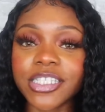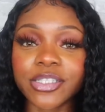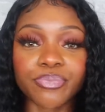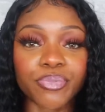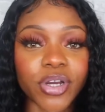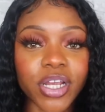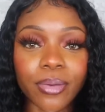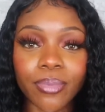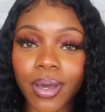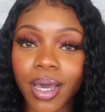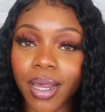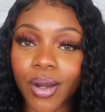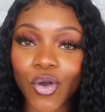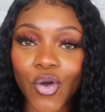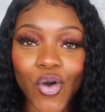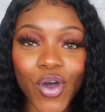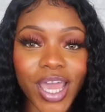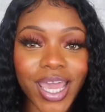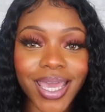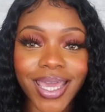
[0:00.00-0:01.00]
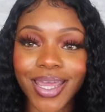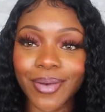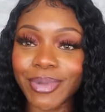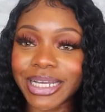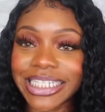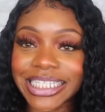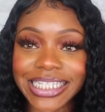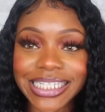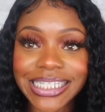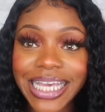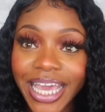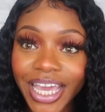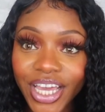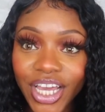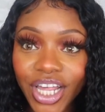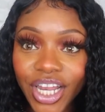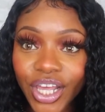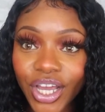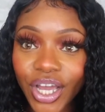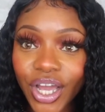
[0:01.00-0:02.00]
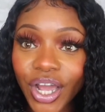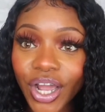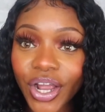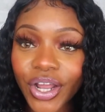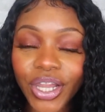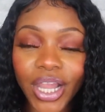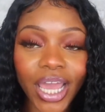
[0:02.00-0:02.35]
spray bottle and my detangler?